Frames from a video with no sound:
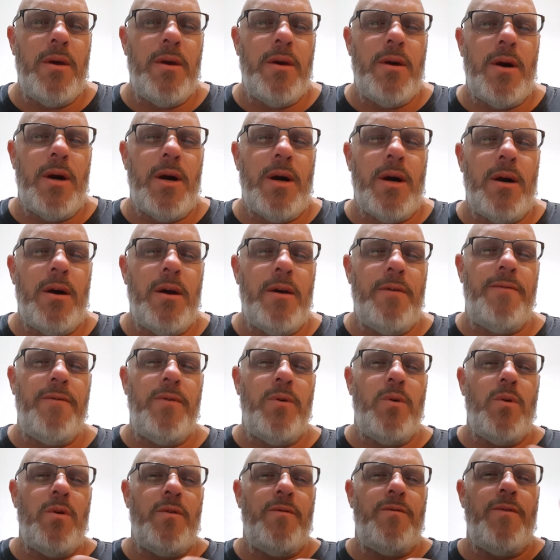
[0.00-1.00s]
if you
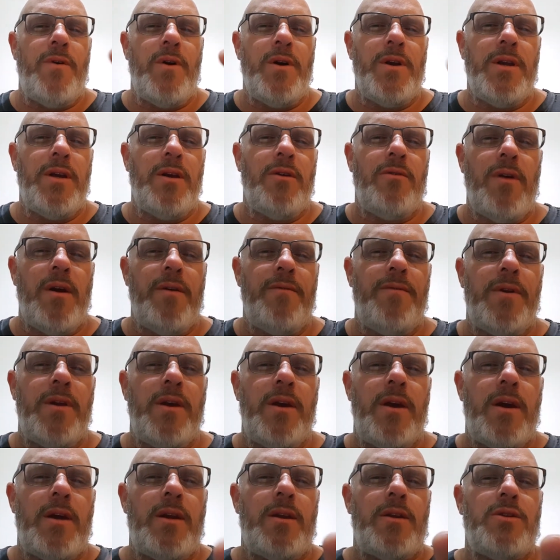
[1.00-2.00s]
were fighting
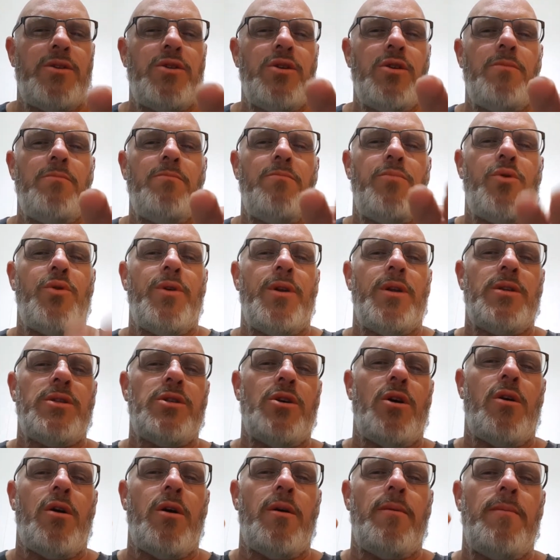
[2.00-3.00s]
gravity at a certain point in
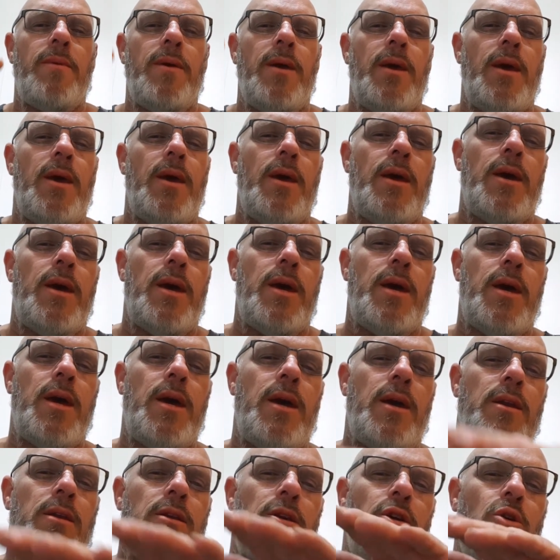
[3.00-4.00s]
time
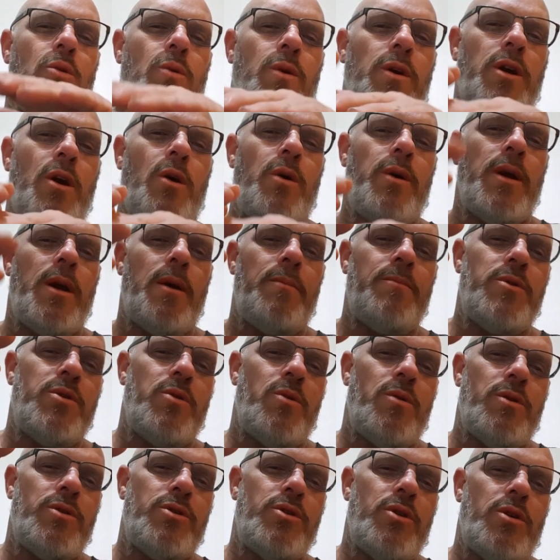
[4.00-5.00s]
and you were going up to
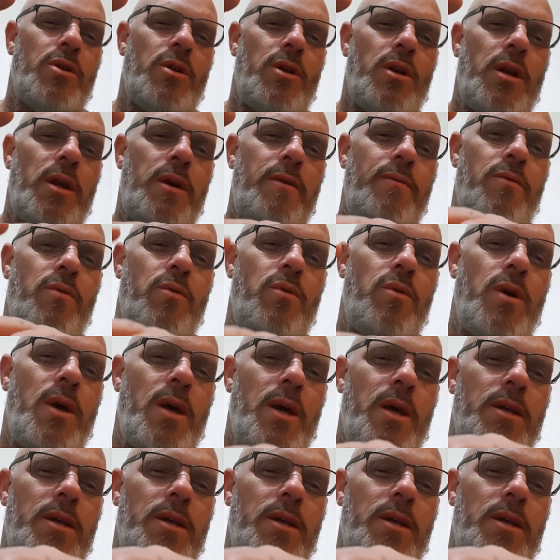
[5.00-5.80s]
a certain level,